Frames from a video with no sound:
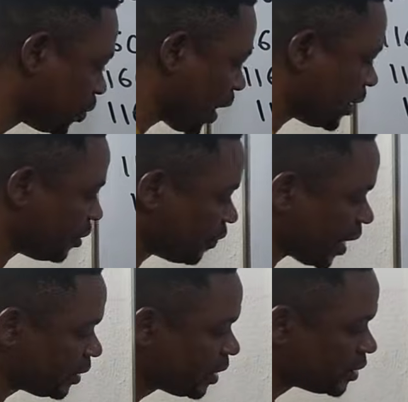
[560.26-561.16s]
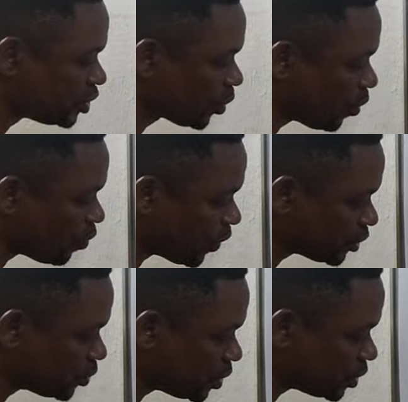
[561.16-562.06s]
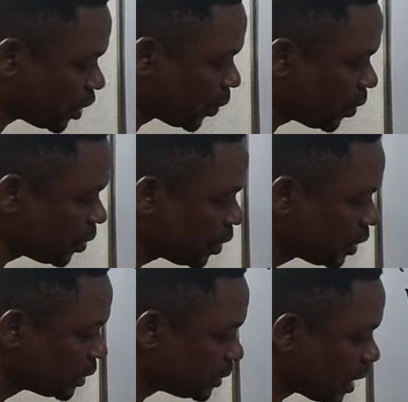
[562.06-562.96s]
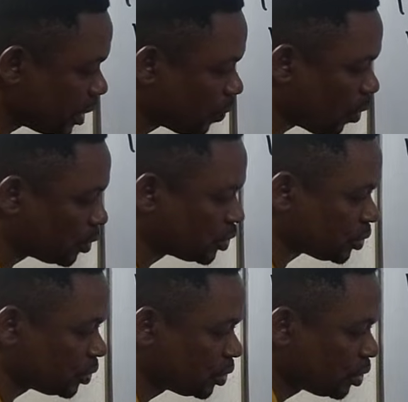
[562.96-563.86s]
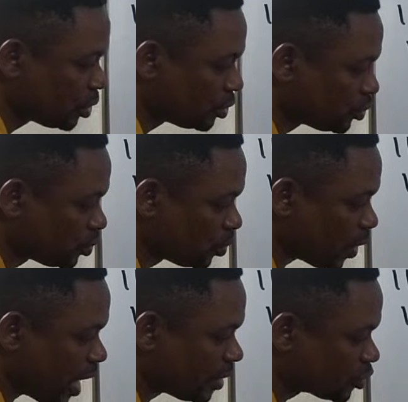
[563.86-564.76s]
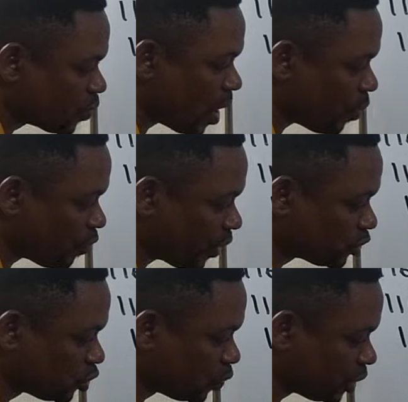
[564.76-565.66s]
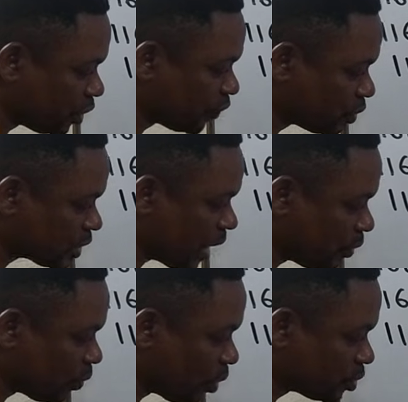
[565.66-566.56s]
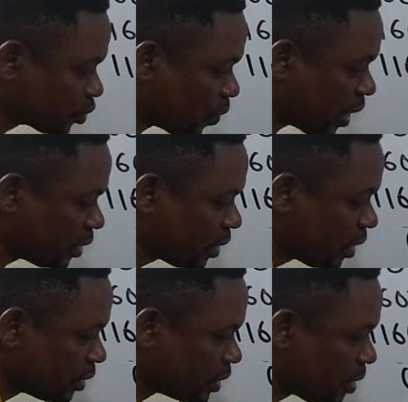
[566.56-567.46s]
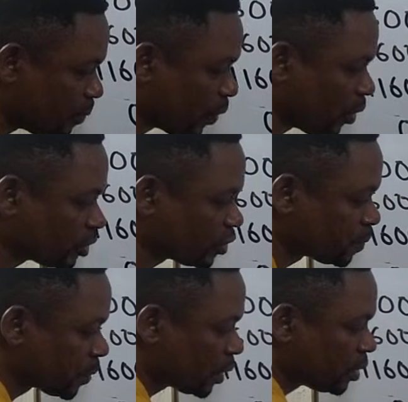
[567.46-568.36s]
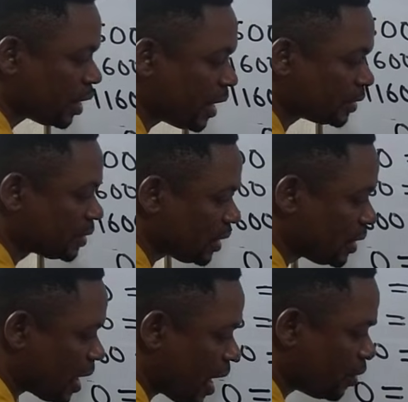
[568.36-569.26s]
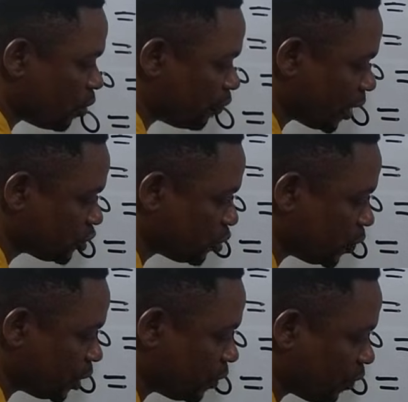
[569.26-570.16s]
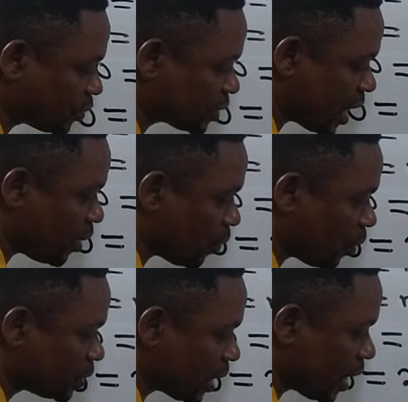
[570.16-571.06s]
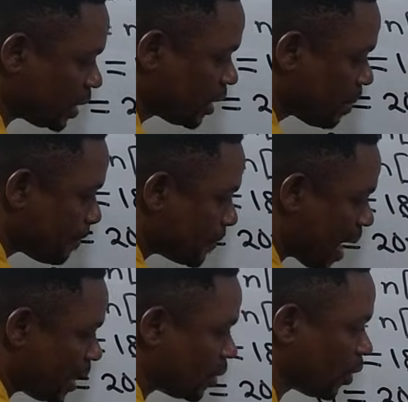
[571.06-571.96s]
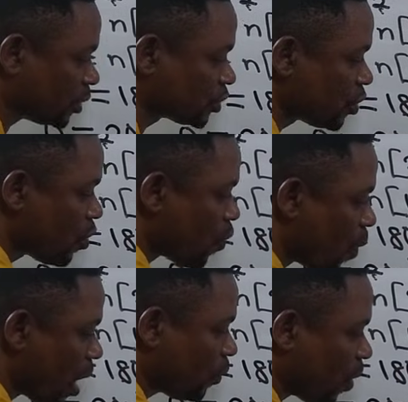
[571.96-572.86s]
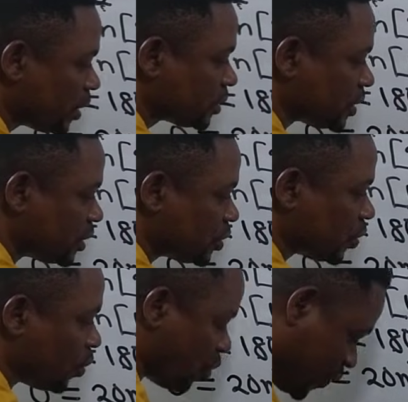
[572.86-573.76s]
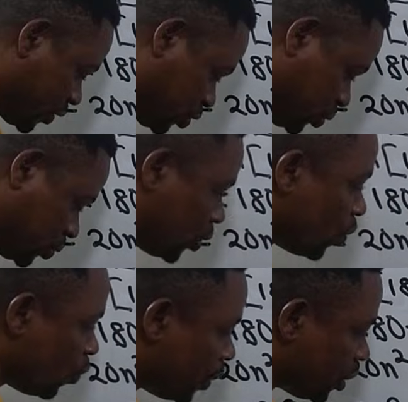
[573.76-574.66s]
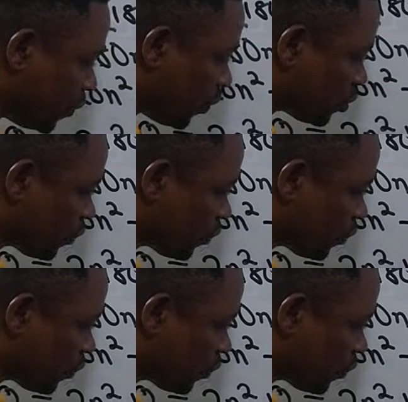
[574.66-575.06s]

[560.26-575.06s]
2 can divide, 0 over 2 is 0. Then equal to 2n squared over 2 will give us n what? Squared. Then plus 18n over 2 will give us 9 what? N minus 1160 over 2 will give us